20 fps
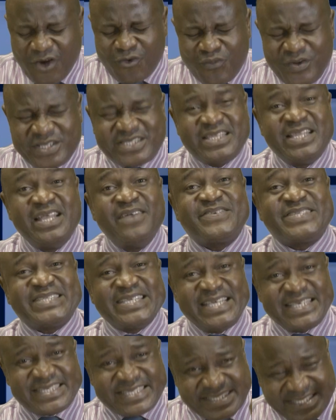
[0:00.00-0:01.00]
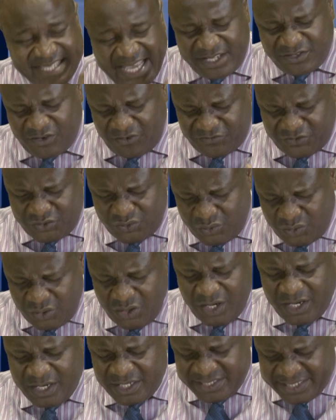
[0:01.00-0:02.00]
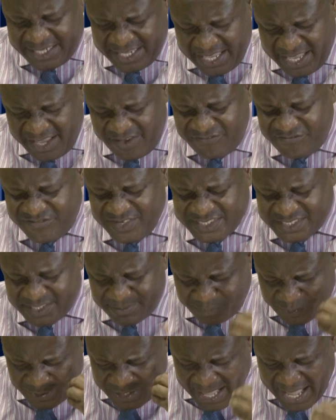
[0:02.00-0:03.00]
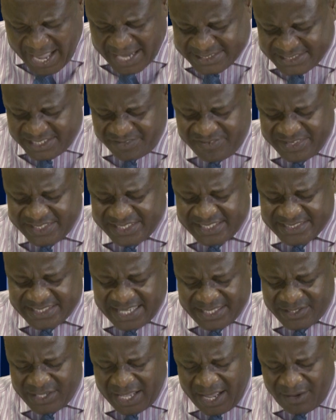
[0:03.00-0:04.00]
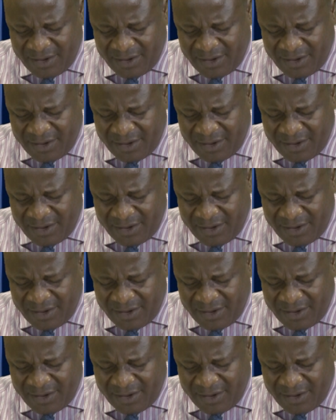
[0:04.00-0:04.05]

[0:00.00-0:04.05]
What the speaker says: which lives inside of you. The invisible activities and